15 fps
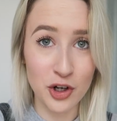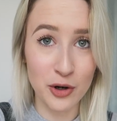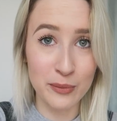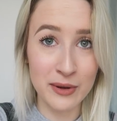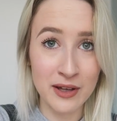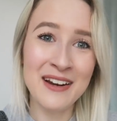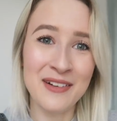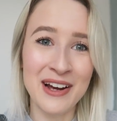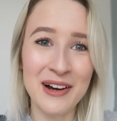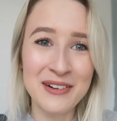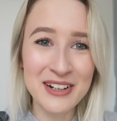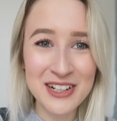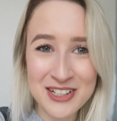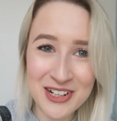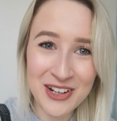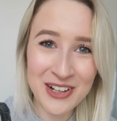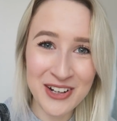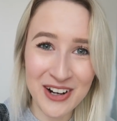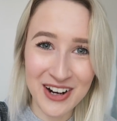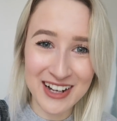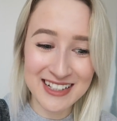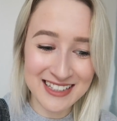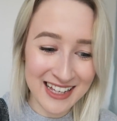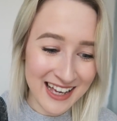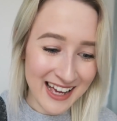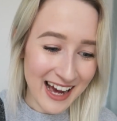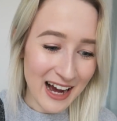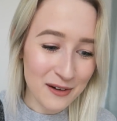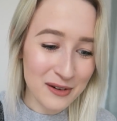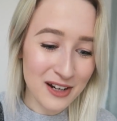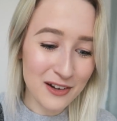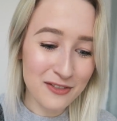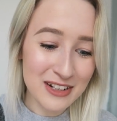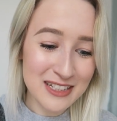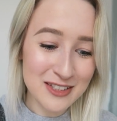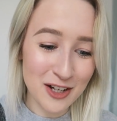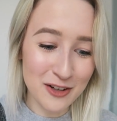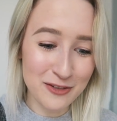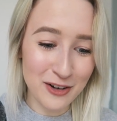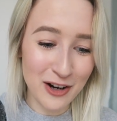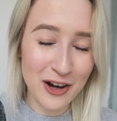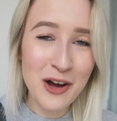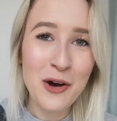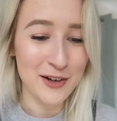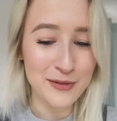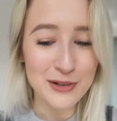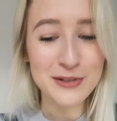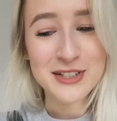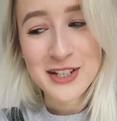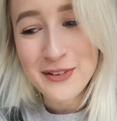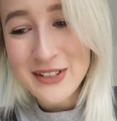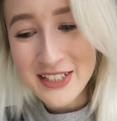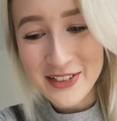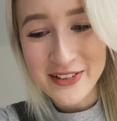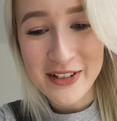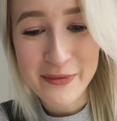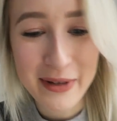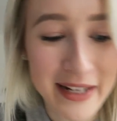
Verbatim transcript: job. Anyway, I'm gonna show you guys our lovely sofa. I will show it to you in